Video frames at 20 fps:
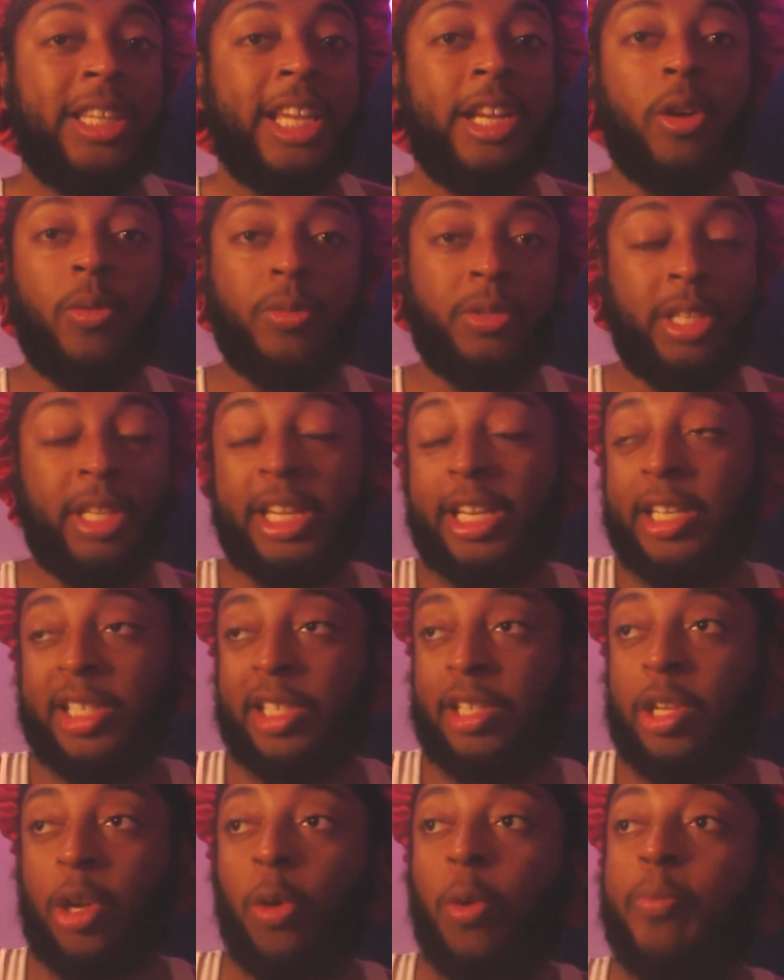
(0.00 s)
He
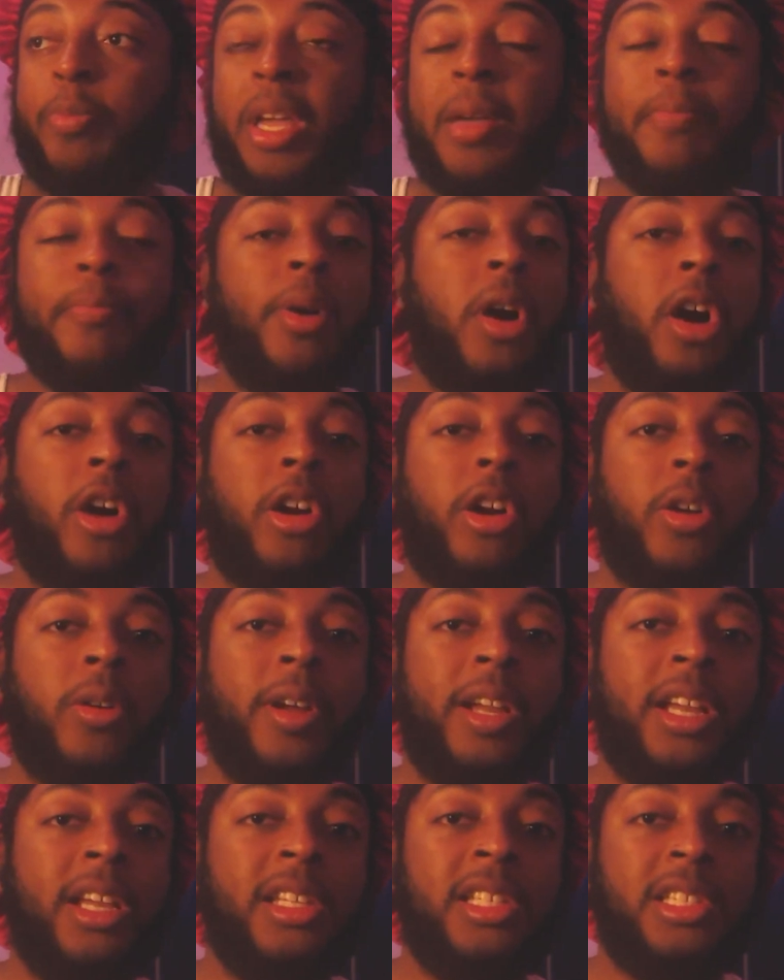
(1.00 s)
doesn't know who Ben Parker
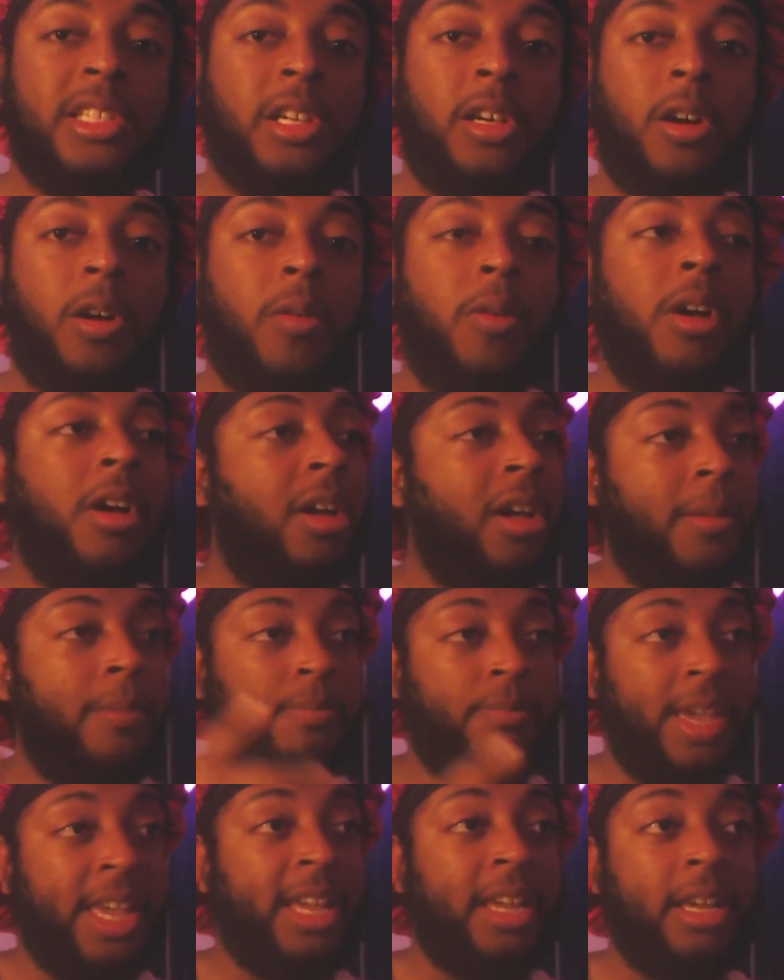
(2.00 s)
is, so
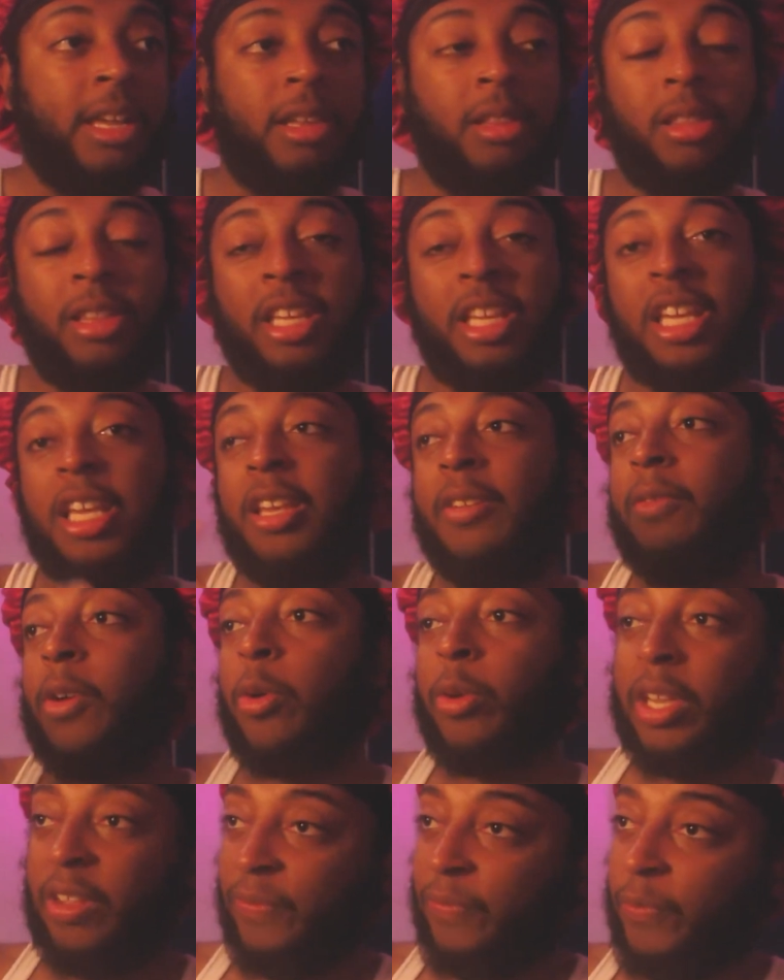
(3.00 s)
Ben can leave,
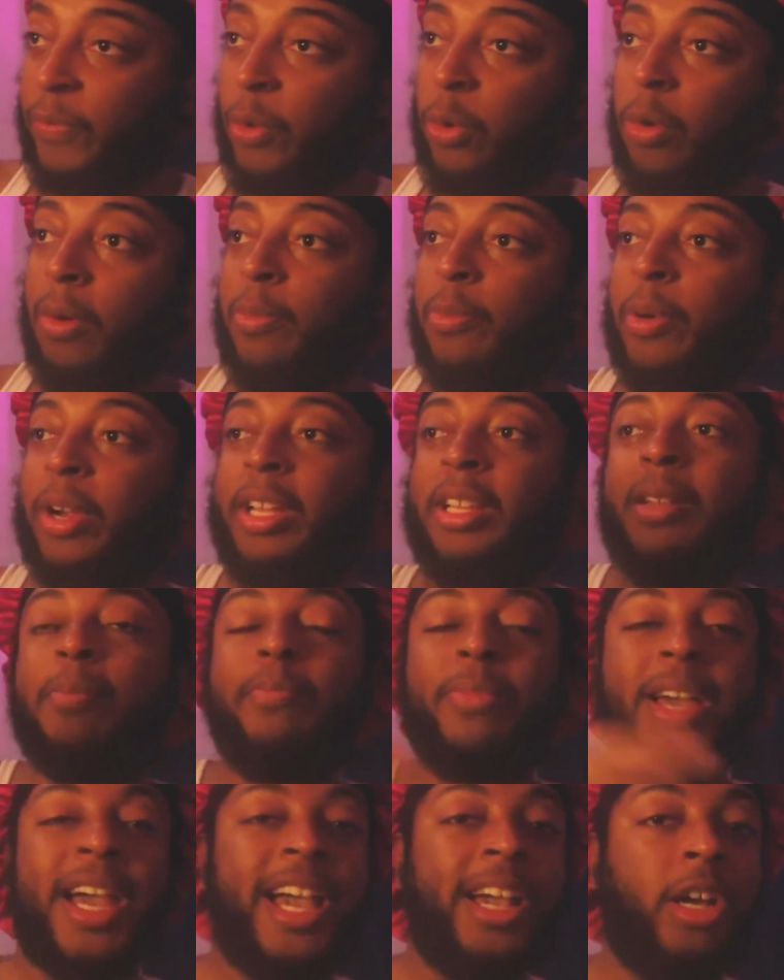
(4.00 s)
go get food, bring
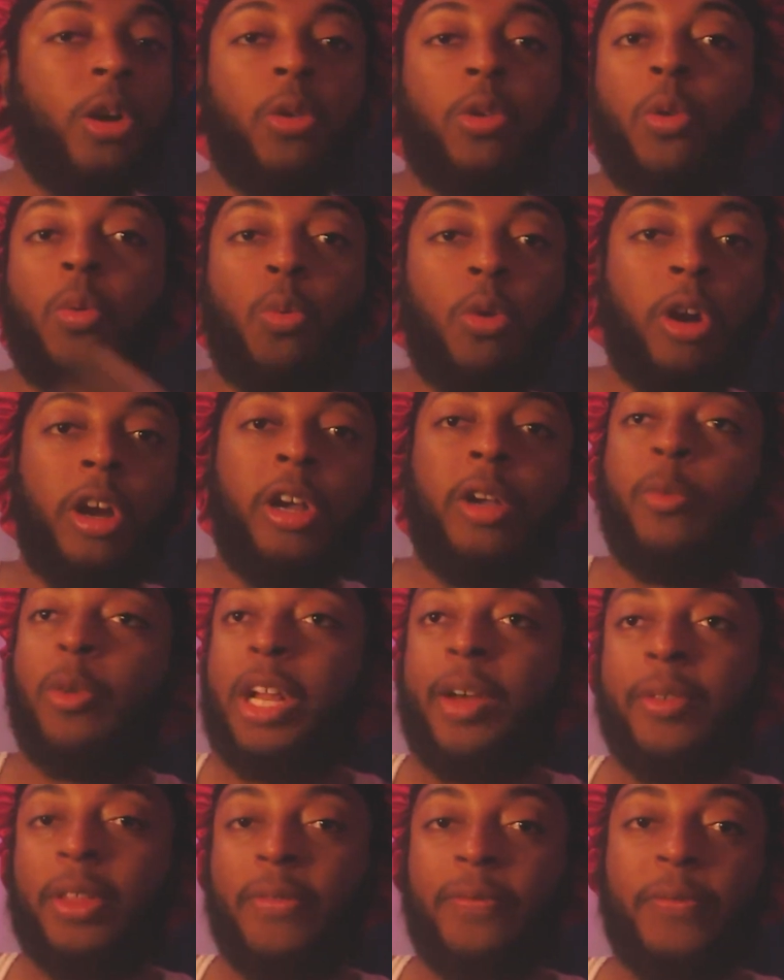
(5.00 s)
them back, go to work,
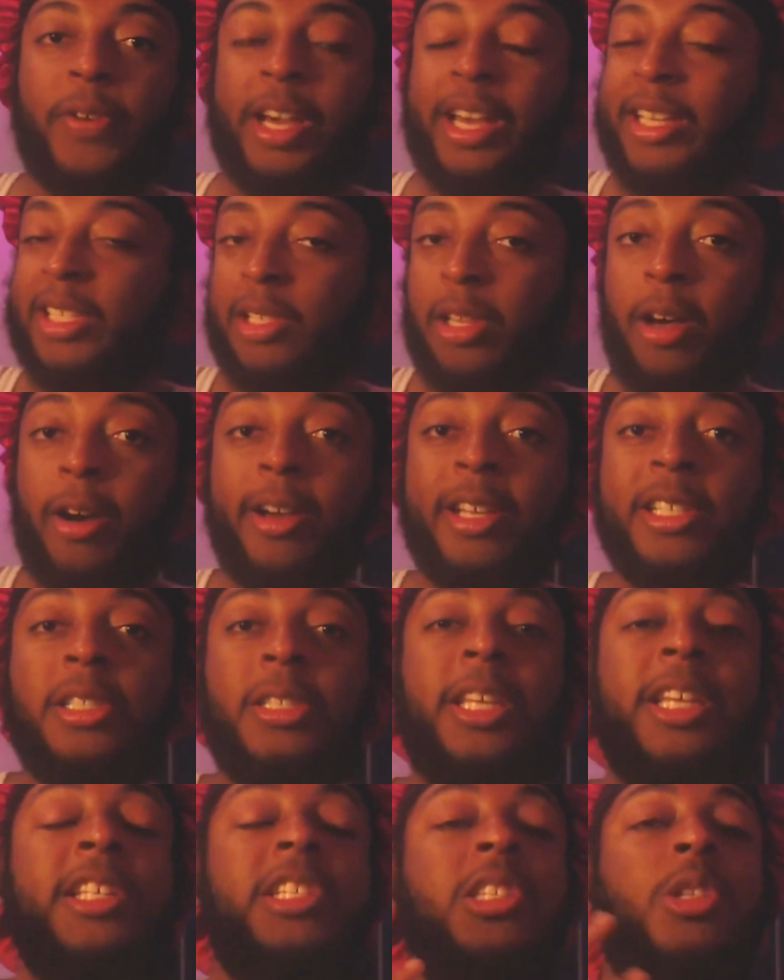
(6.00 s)
whatever the fuck. As long as
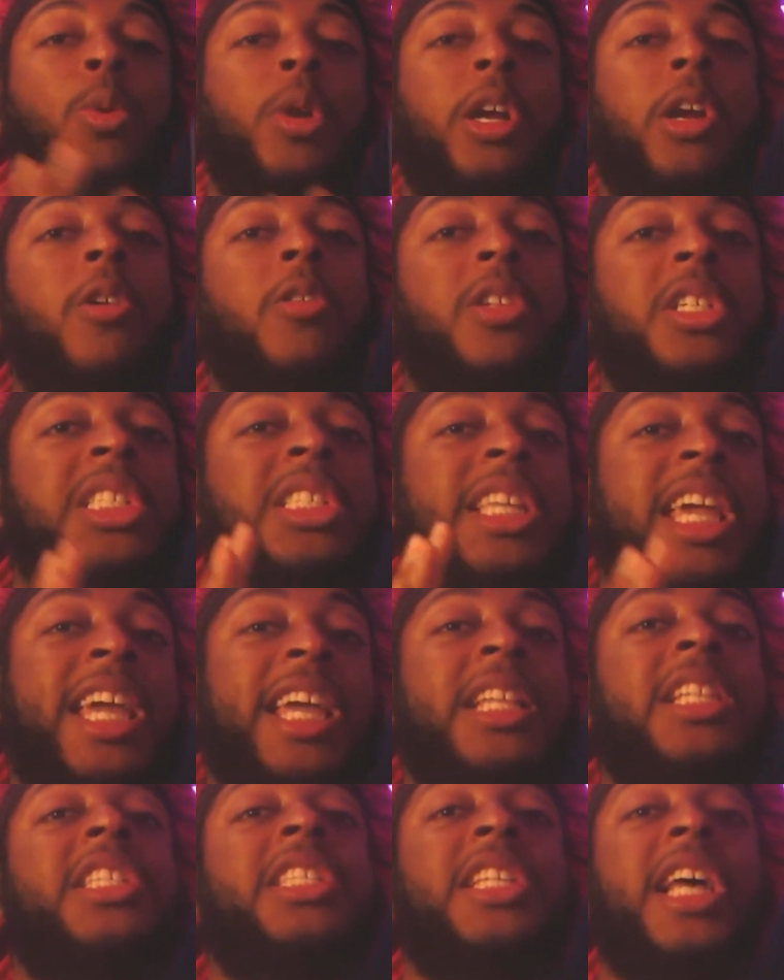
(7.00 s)
these 3 girls
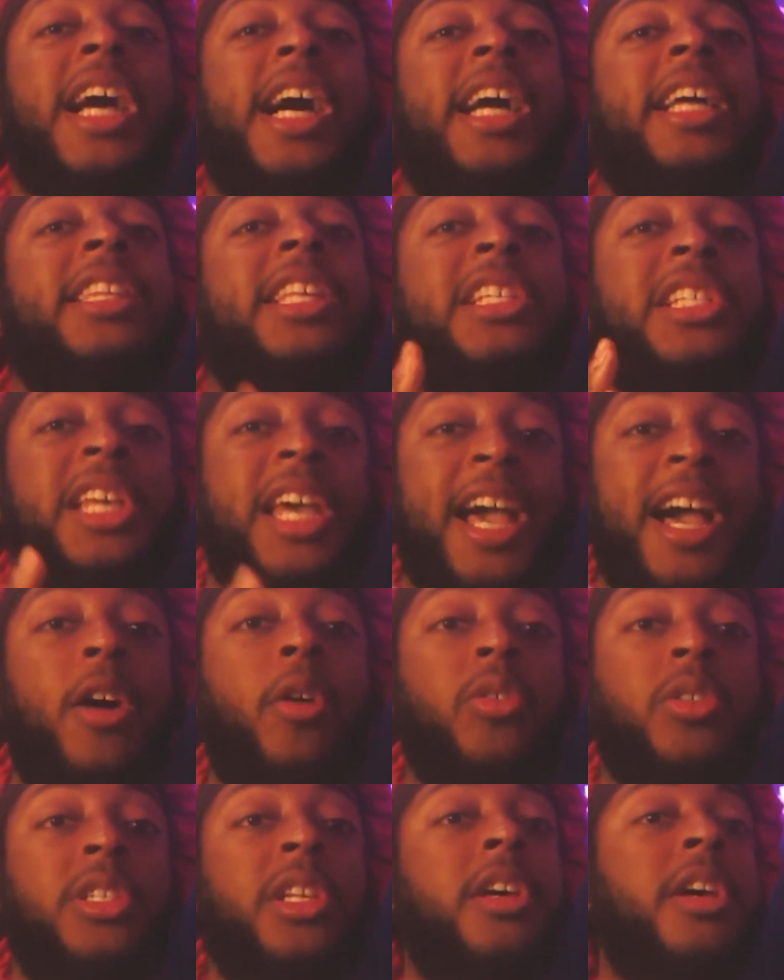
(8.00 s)
stay inside this
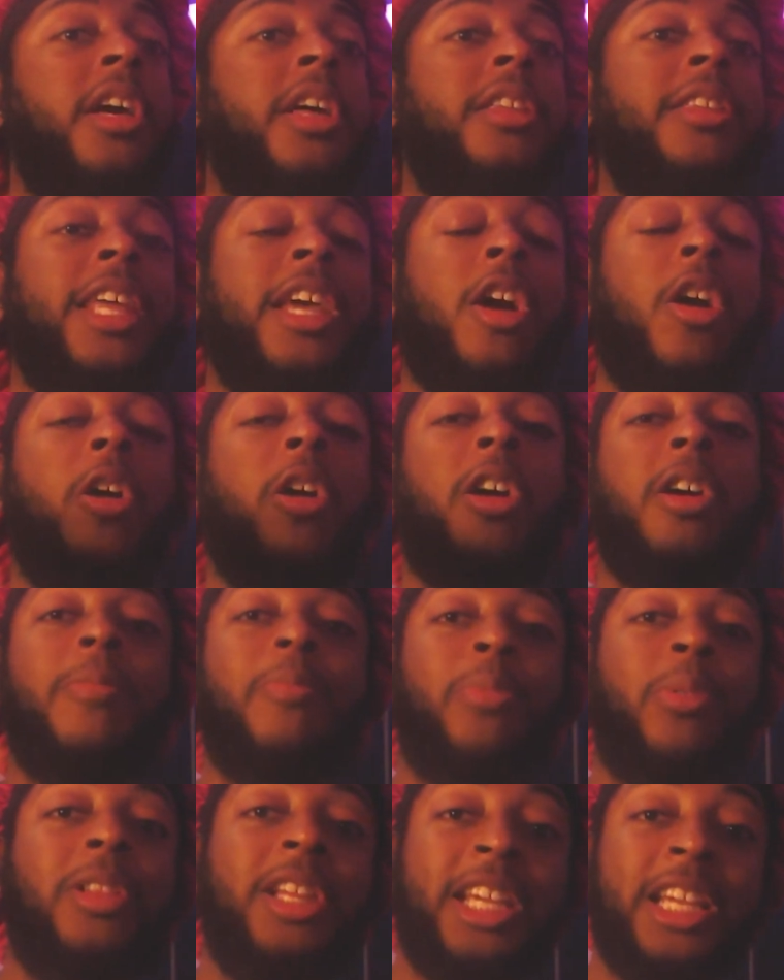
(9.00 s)
house, they are
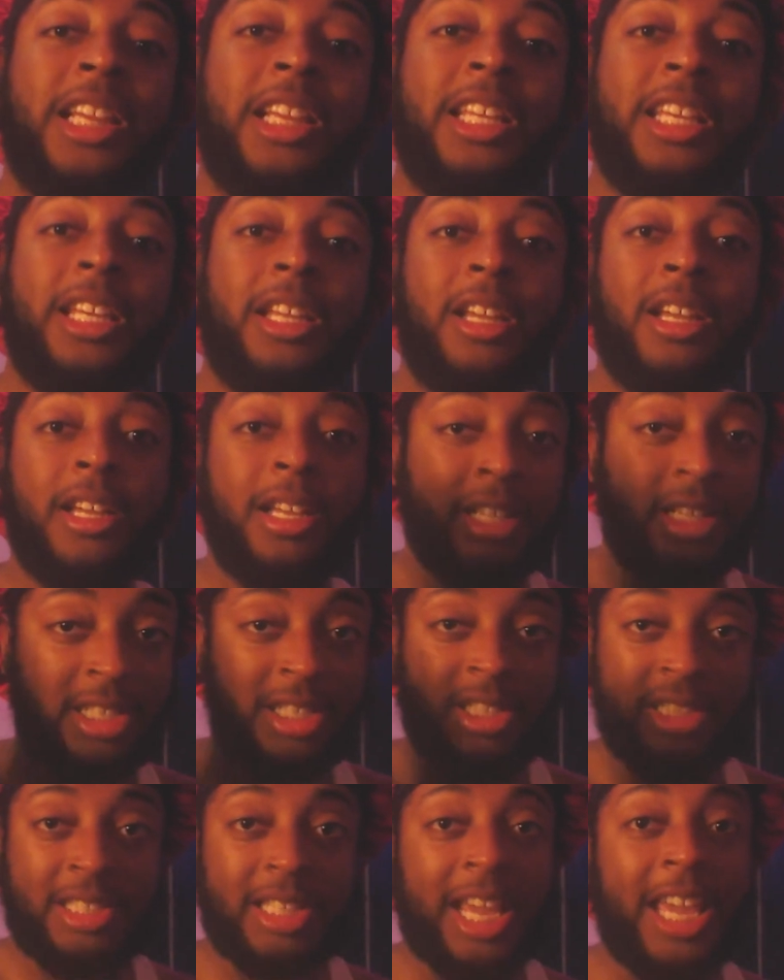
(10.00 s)
completely
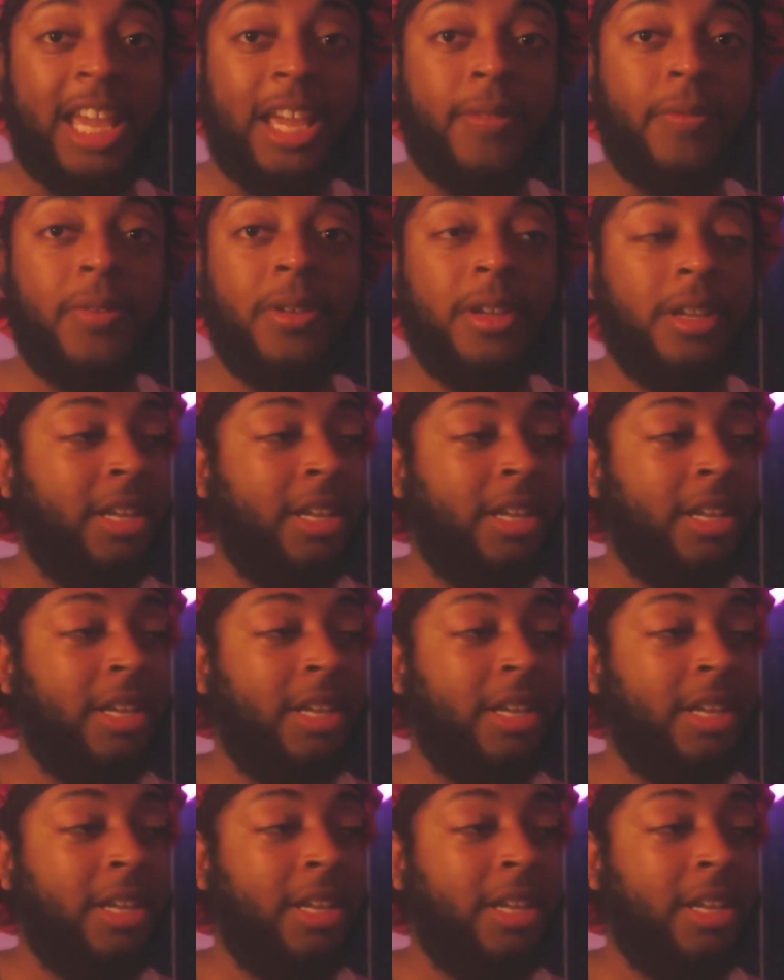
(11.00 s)
safe.